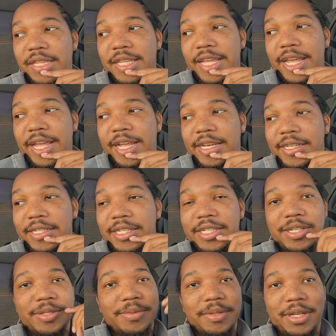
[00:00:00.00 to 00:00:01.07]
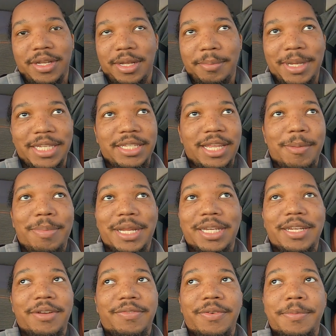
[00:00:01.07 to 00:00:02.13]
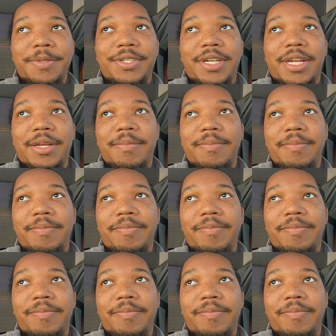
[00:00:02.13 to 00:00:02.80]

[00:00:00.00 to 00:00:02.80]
that, basically I picked it up from the shop,